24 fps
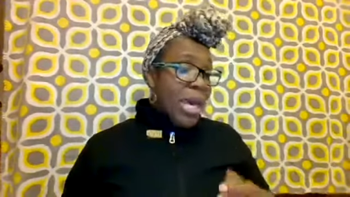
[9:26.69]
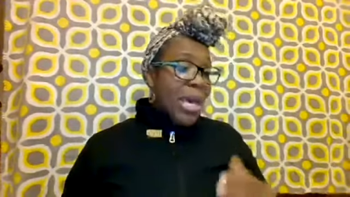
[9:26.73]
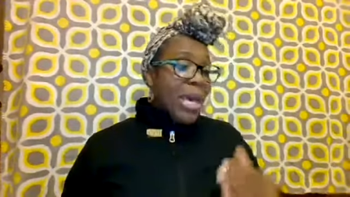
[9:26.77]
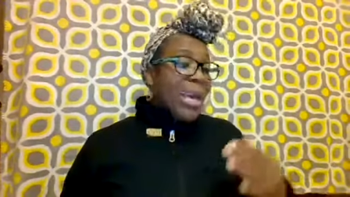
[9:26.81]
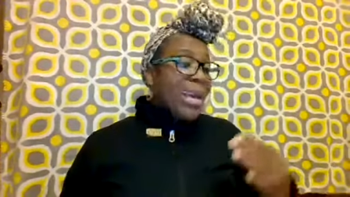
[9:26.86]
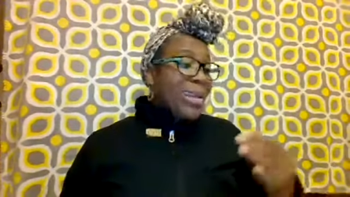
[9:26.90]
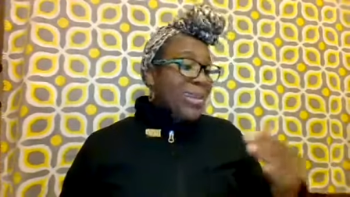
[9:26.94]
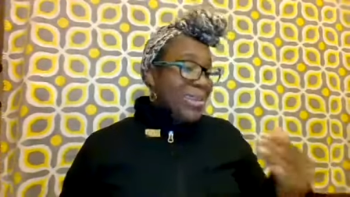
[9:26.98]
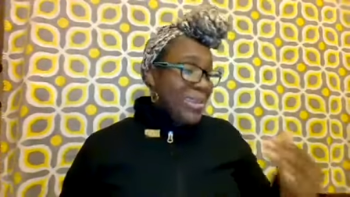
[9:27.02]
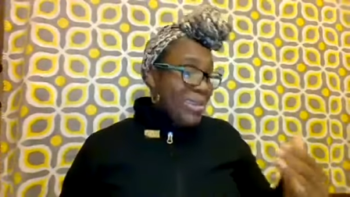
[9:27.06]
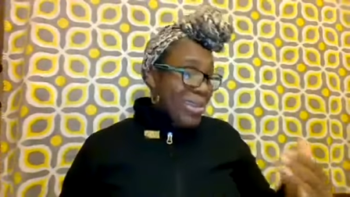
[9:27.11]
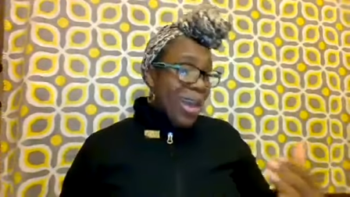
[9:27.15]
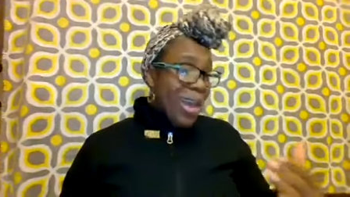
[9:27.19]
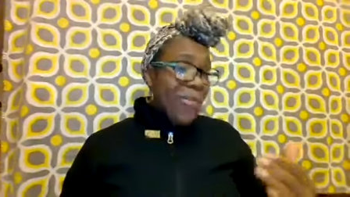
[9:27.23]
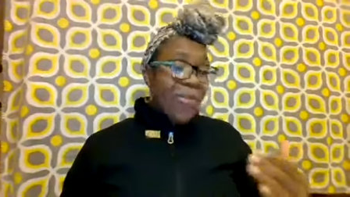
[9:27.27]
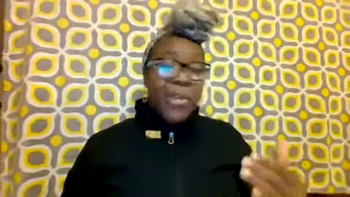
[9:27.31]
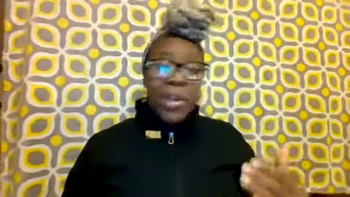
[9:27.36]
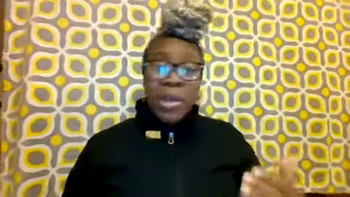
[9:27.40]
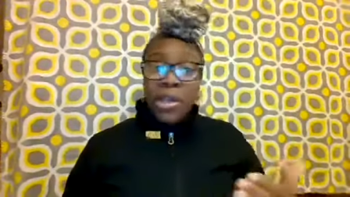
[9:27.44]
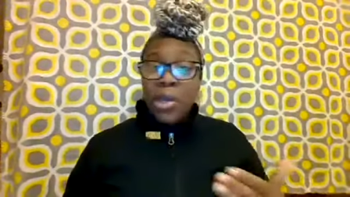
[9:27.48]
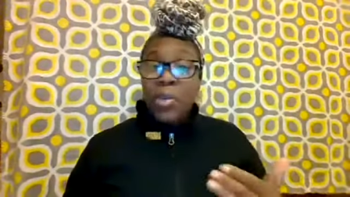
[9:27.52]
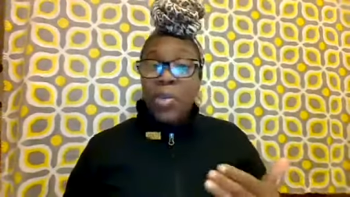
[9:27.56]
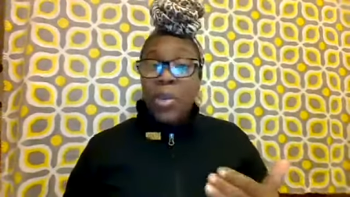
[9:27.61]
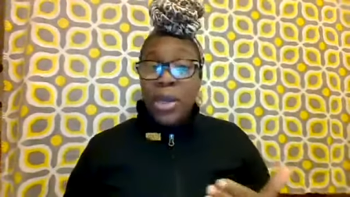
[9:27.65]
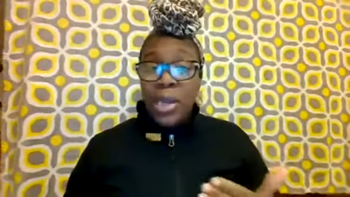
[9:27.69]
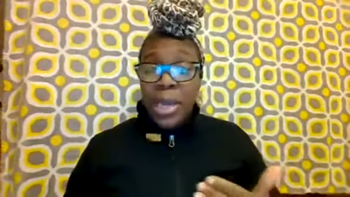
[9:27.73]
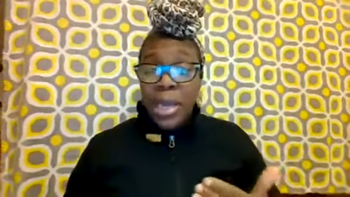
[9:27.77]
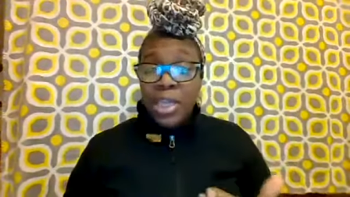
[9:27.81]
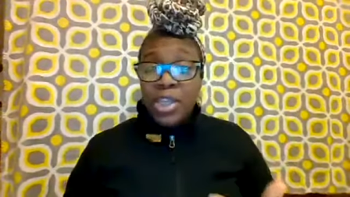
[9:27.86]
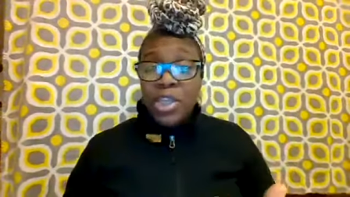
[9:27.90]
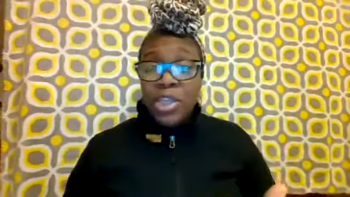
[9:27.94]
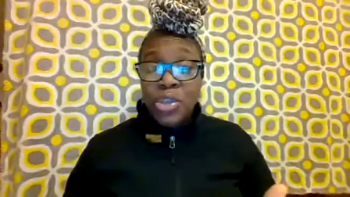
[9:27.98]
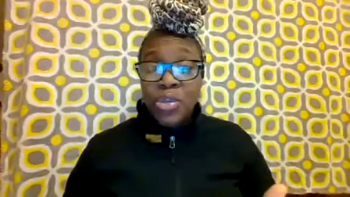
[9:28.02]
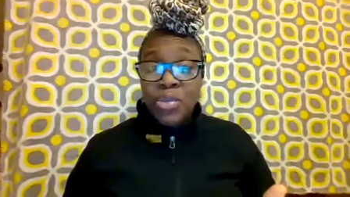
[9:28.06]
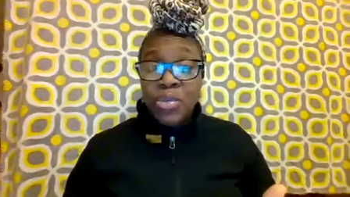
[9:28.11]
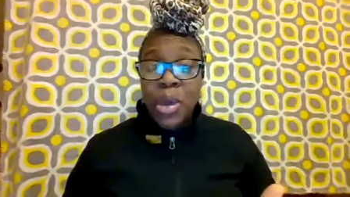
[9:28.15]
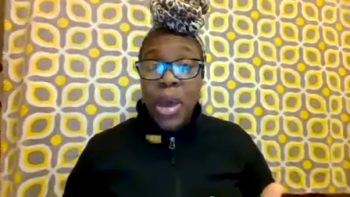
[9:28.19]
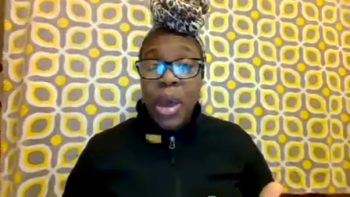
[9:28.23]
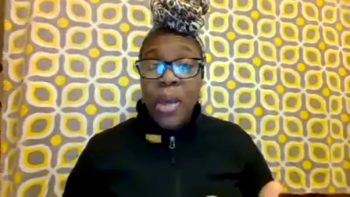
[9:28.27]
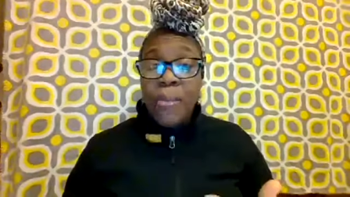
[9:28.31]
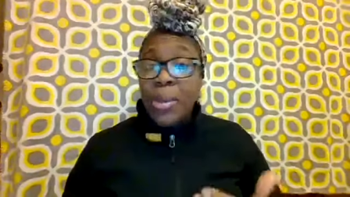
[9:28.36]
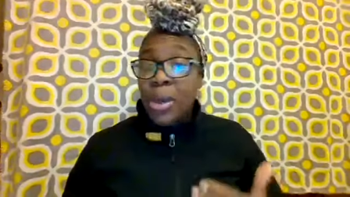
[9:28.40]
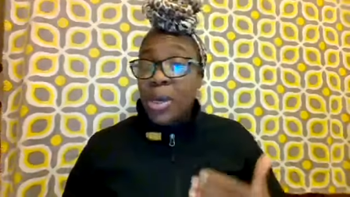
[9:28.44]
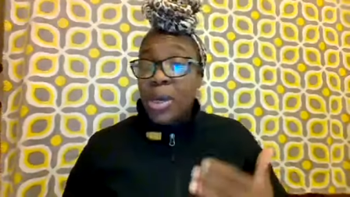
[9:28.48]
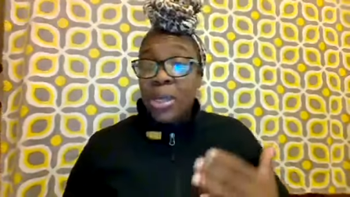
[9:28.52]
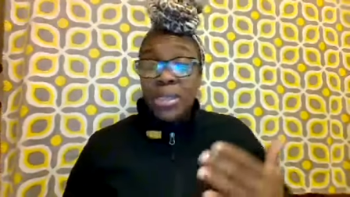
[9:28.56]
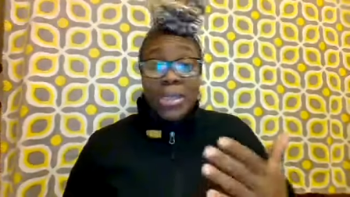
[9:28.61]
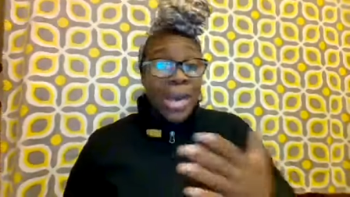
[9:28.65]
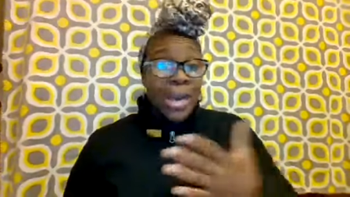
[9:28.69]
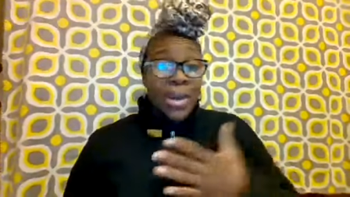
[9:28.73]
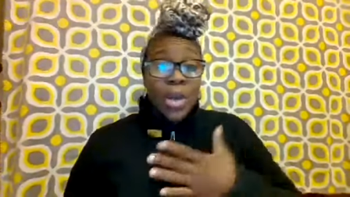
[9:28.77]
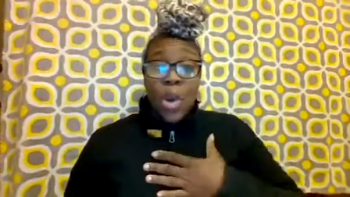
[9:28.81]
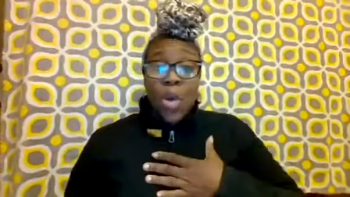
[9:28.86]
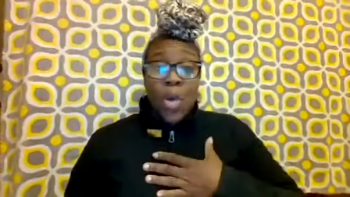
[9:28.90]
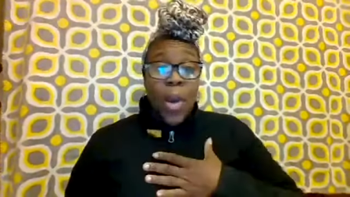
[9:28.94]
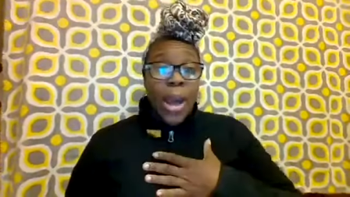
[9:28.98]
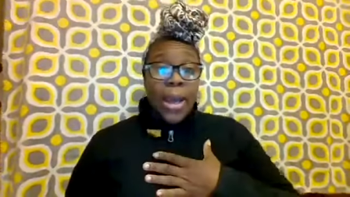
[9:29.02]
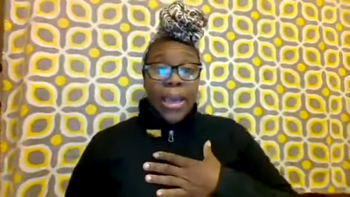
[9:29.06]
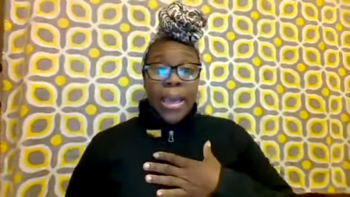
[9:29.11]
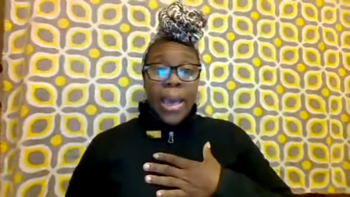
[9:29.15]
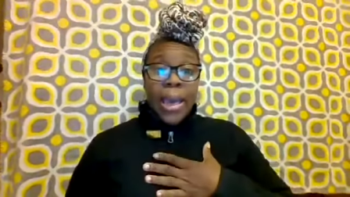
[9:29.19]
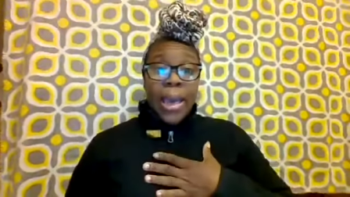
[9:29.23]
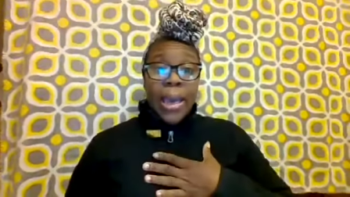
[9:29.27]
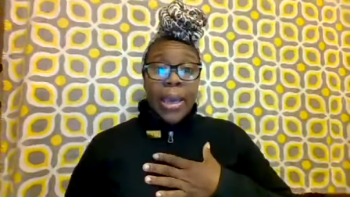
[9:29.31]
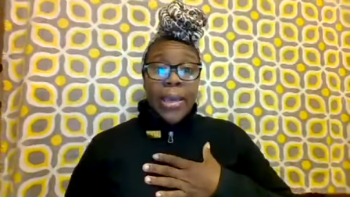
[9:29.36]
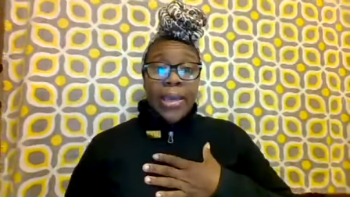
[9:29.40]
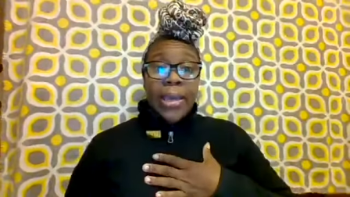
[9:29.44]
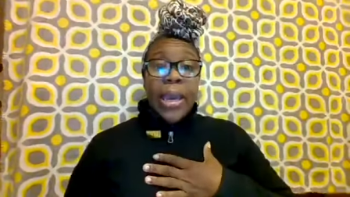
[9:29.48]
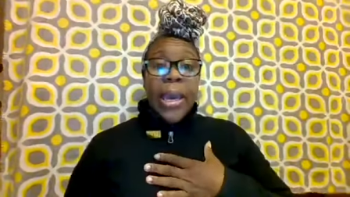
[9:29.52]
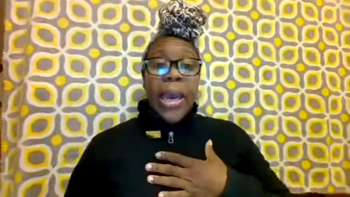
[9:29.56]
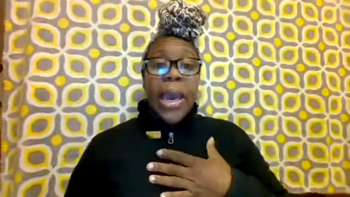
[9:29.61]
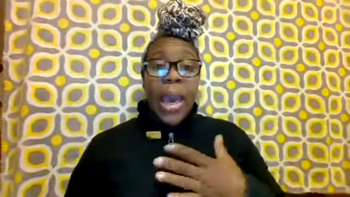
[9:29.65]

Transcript: can definitely relate to because I know I can.